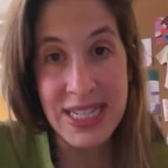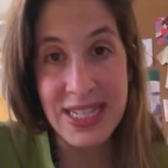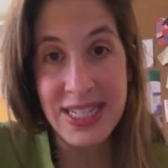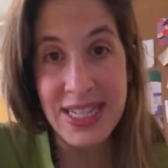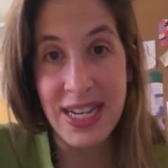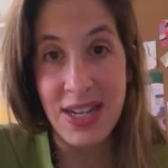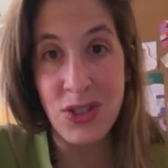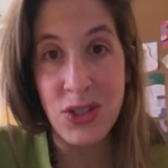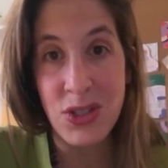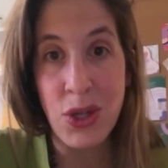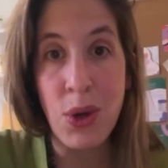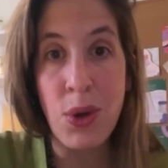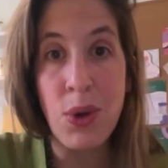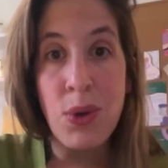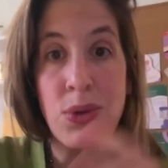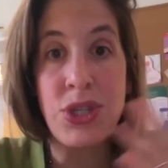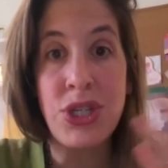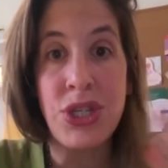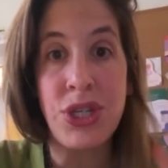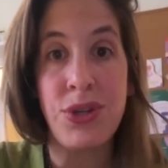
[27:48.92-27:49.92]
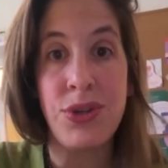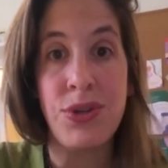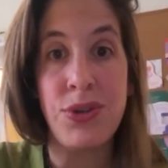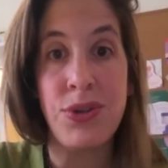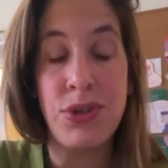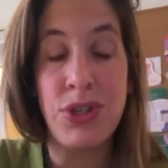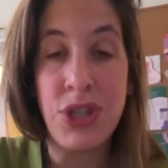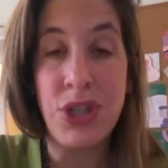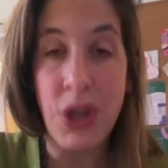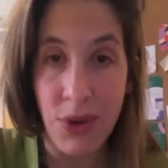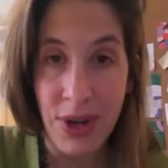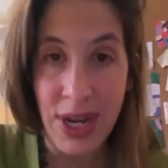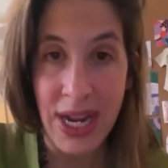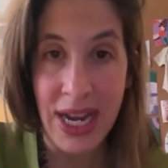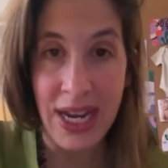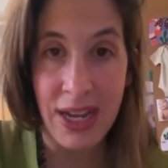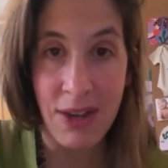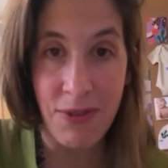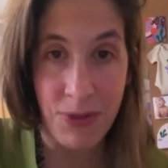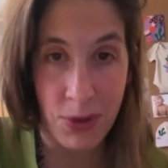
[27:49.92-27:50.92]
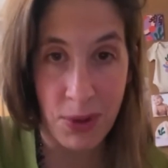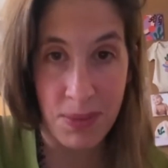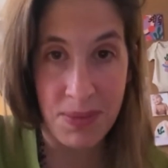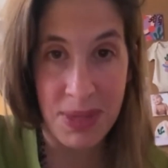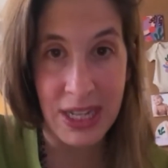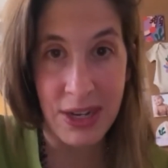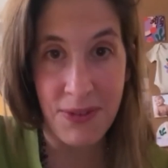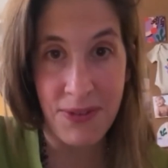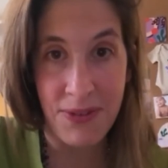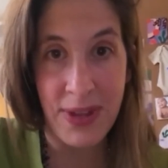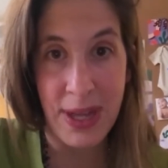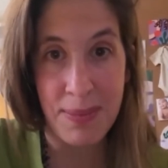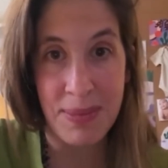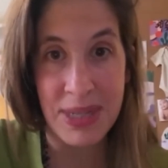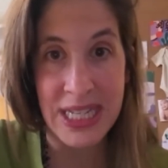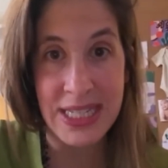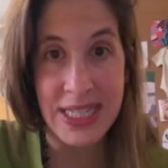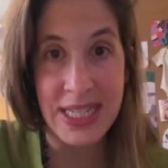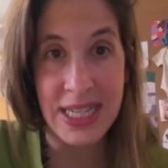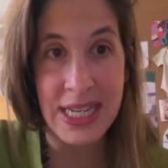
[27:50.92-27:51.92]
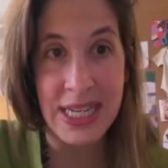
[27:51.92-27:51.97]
sales go to donating formula to families in